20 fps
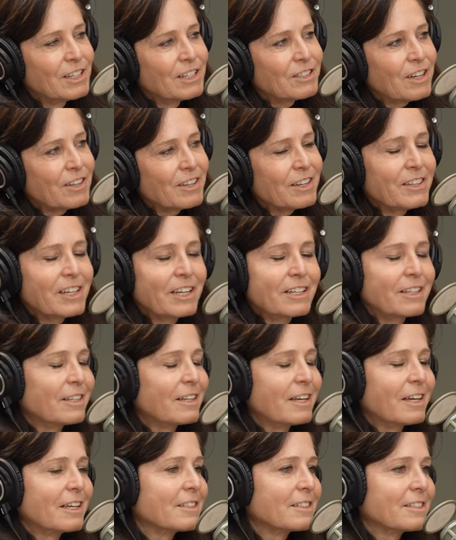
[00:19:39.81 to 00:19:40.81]
So I think at the end of the
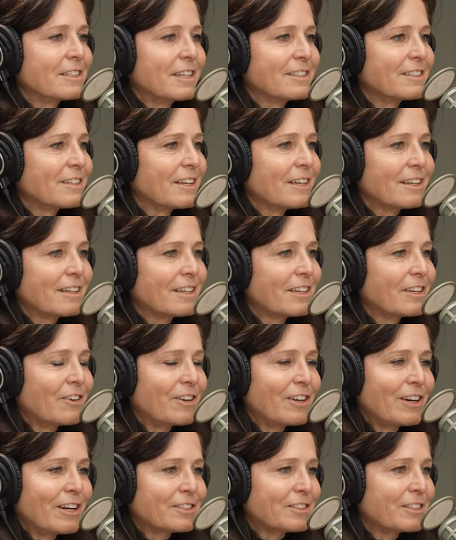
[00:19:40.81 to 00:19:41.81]
day, it's it's like
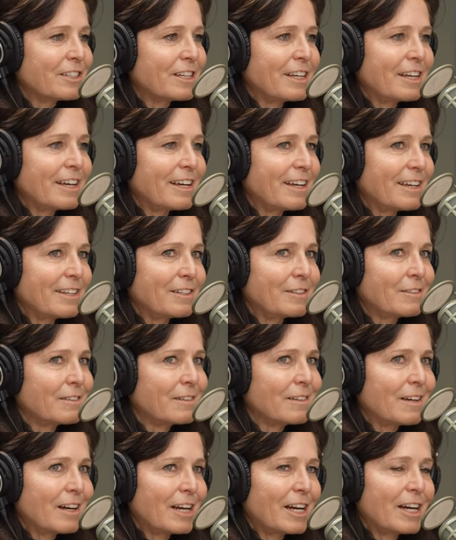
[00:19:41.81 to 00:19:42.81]
curiosity,
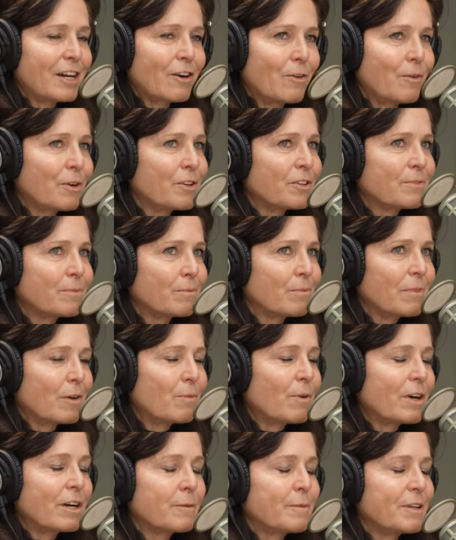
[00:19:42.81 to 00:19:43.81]
and I always I
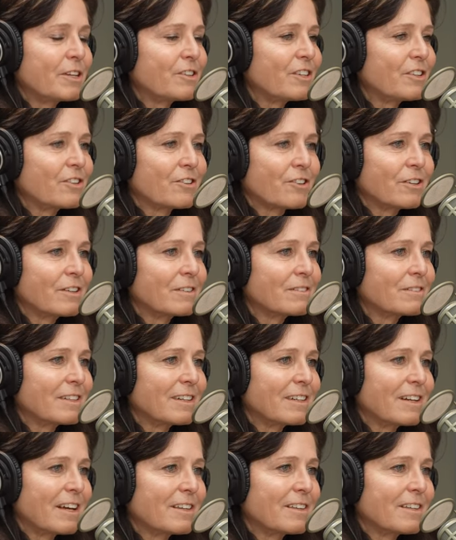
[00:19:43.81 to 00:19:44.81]
wanted to be a teacher,
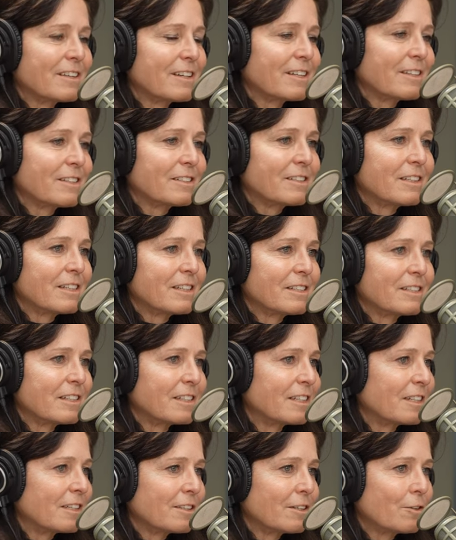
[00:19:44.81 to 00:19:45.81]
and I think in the, in
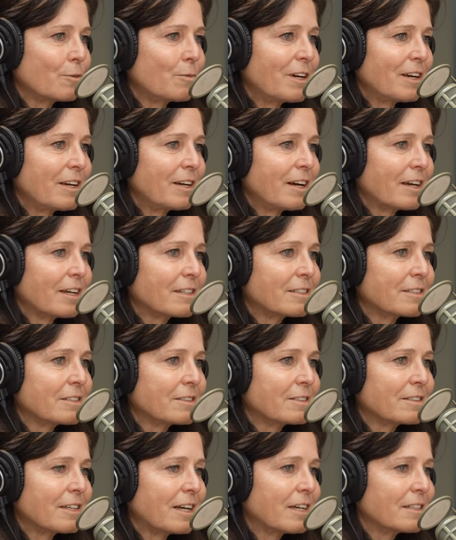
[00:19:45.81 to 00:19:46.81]
in a little way I get to
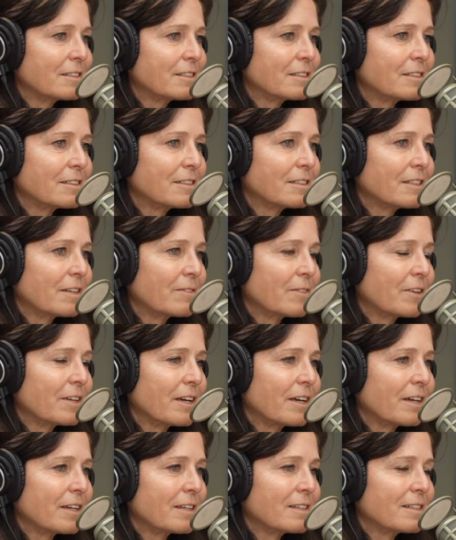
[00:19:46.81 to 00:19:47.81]
do that every
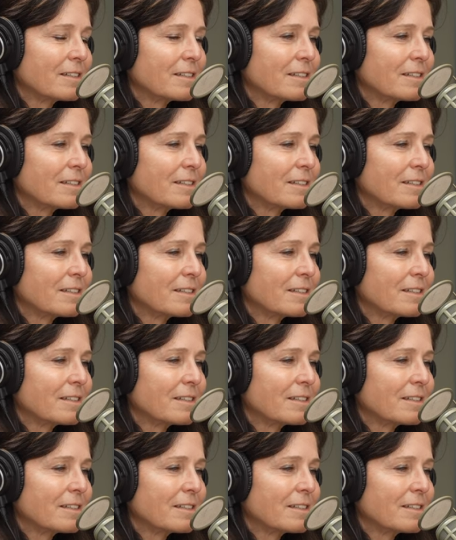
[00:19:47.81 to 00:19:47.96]
day.